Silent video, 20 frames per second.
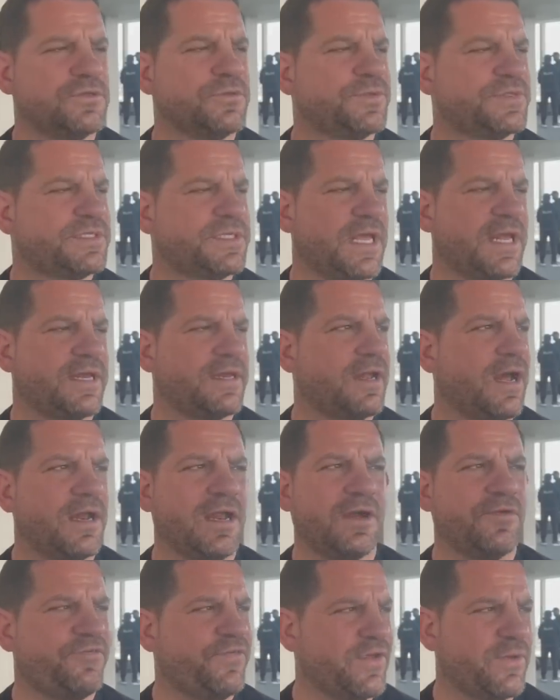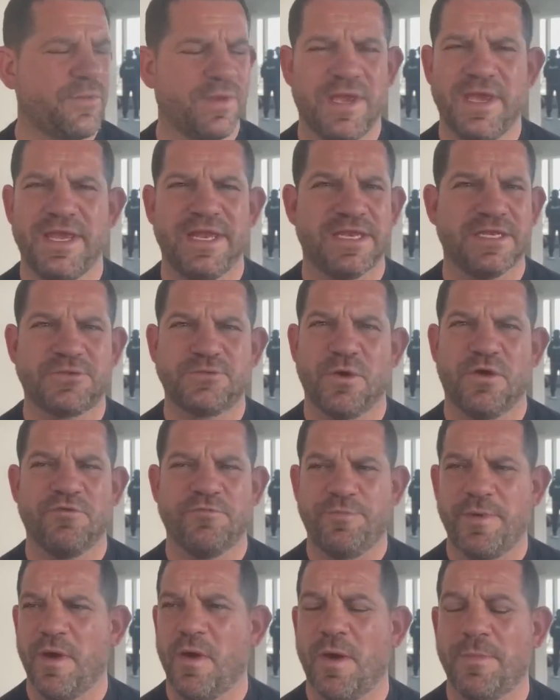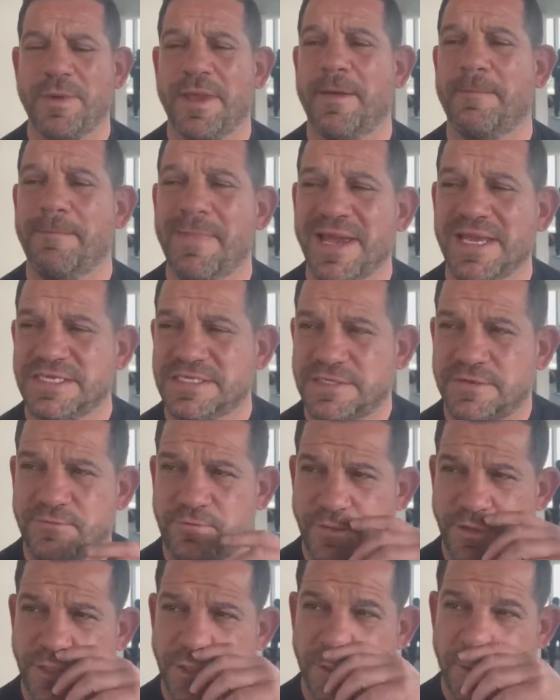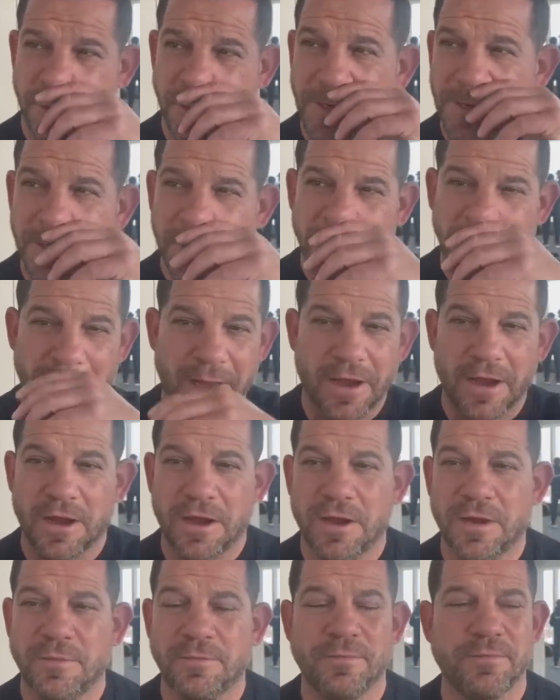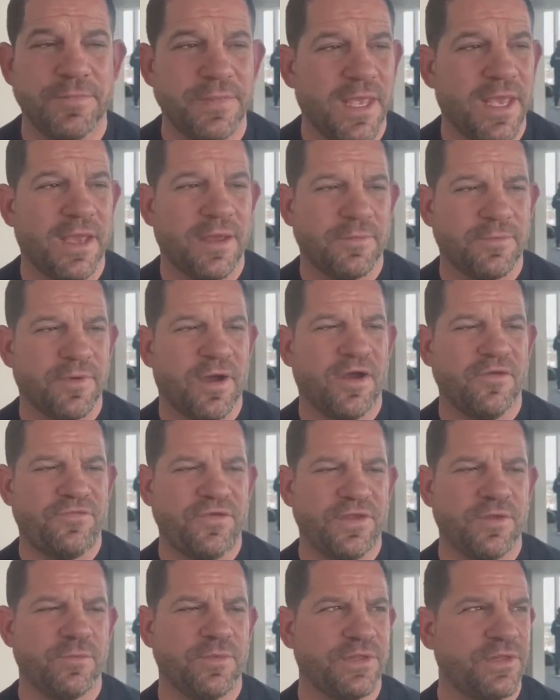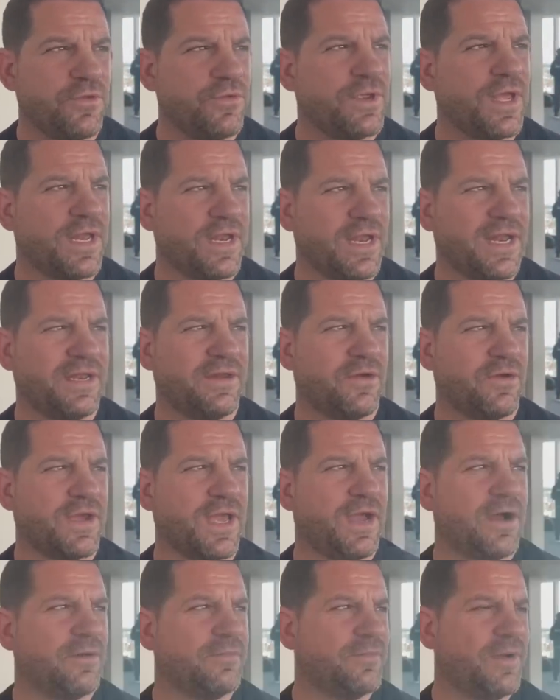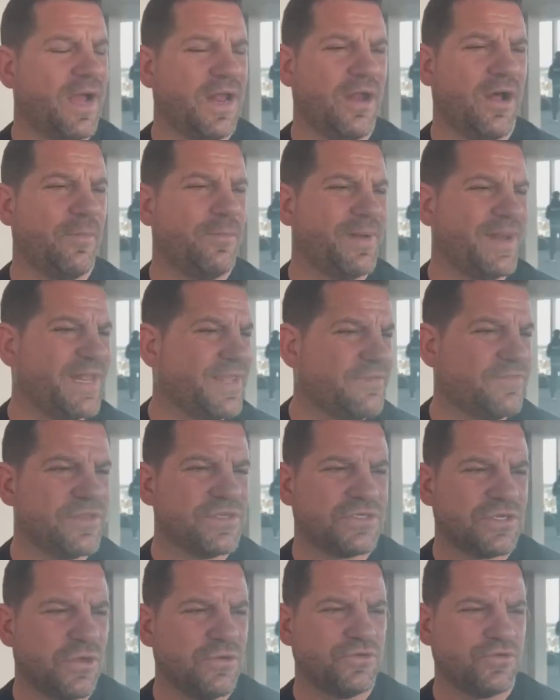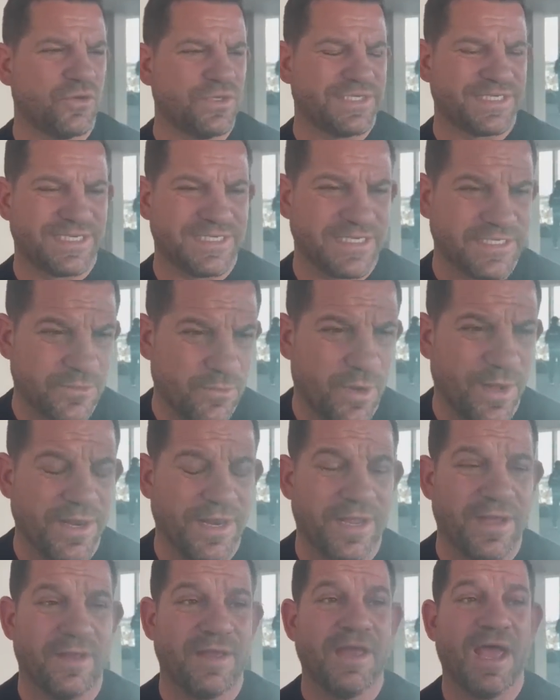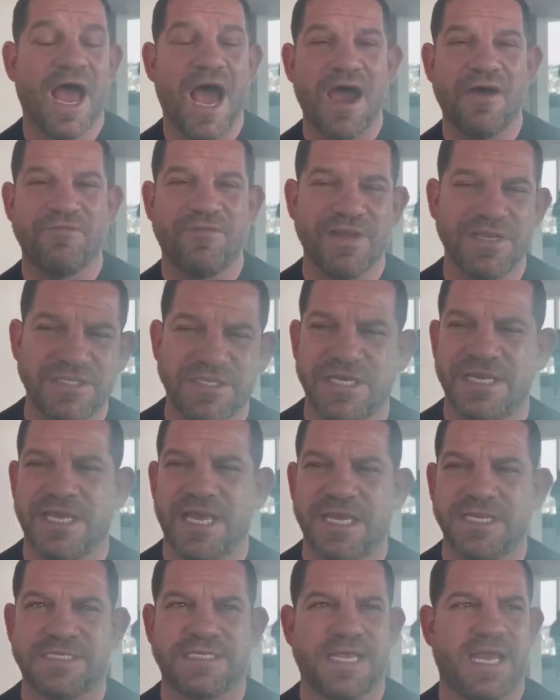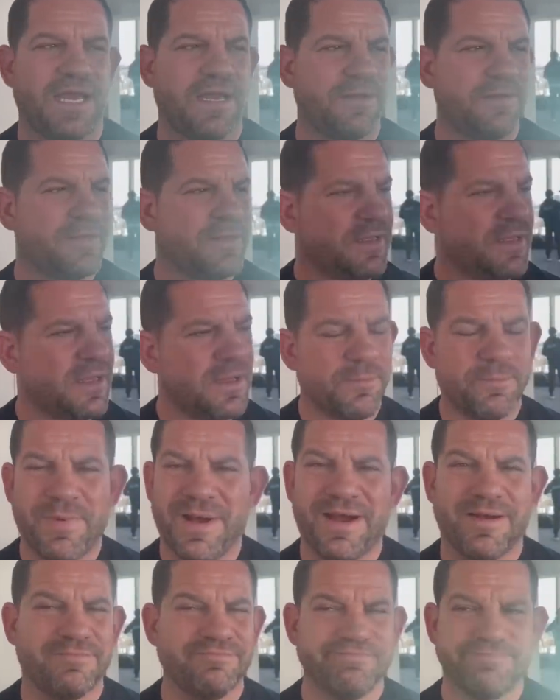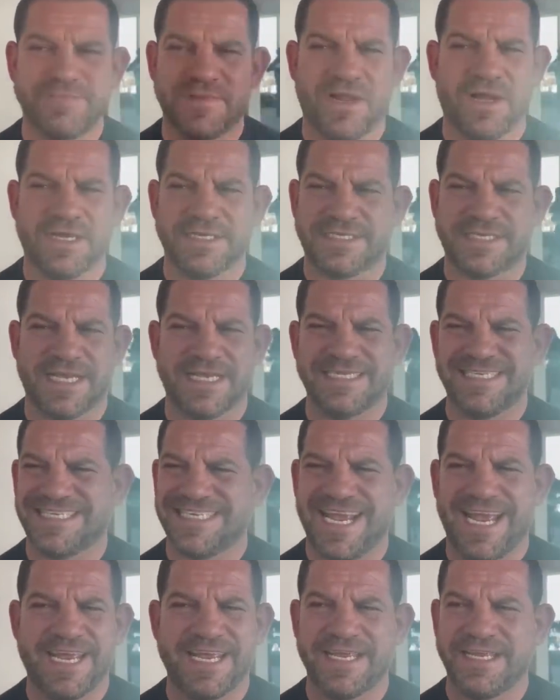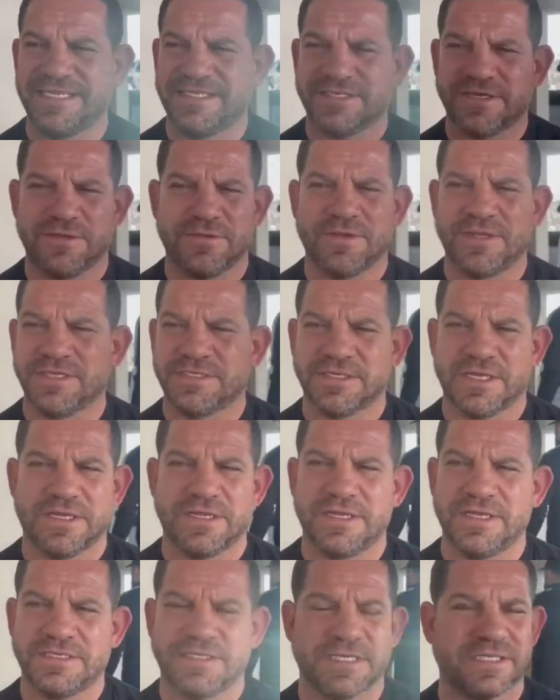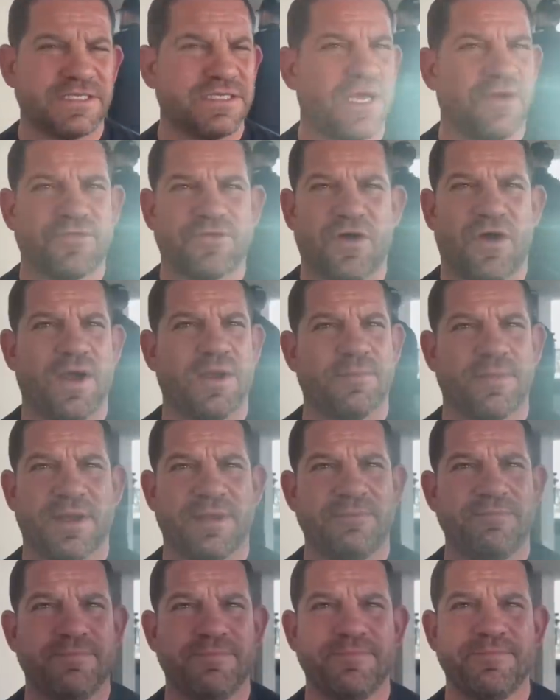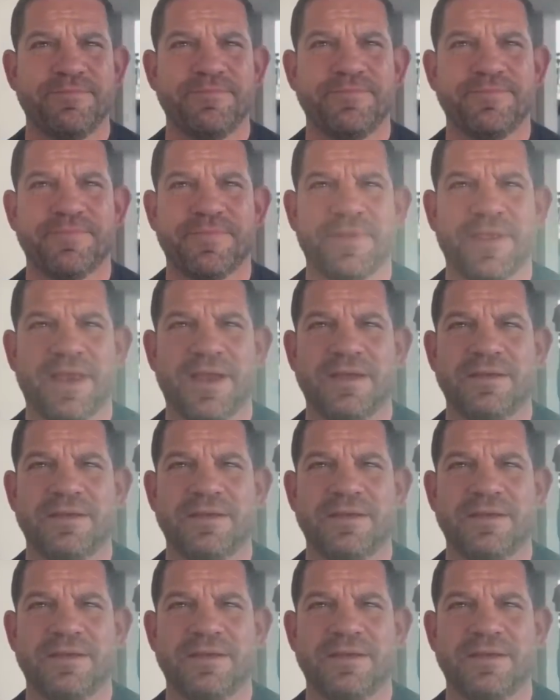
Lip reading: 100%. I don't think we hear the 12th bell. I'll be amazed if we do. Yeah, I think we do get that knockout. And I believe that Joe Joyce is the one that eventually gets that. But like I say, Zhang is a tough guy, man. Yeah.